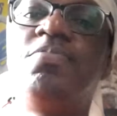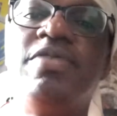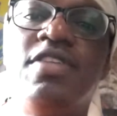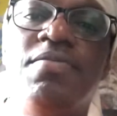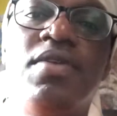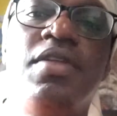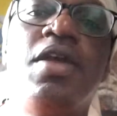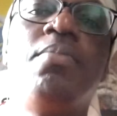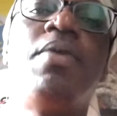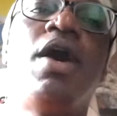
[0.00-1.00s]

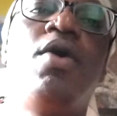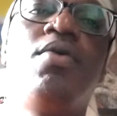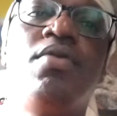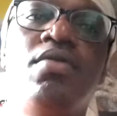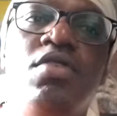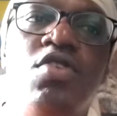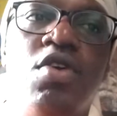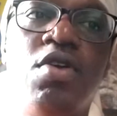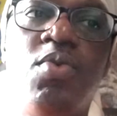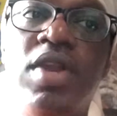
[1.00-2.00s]
specifically about
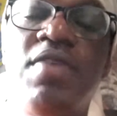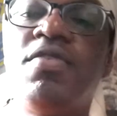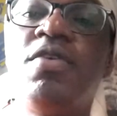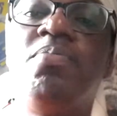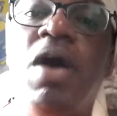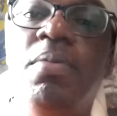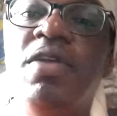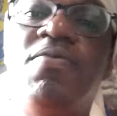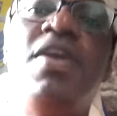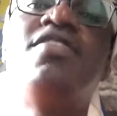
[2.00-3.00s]
your whatever
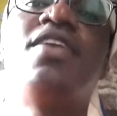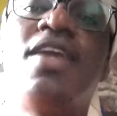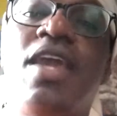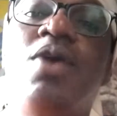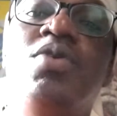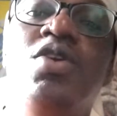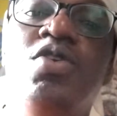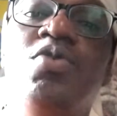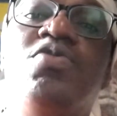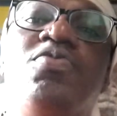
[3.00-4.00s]
public-facing account you use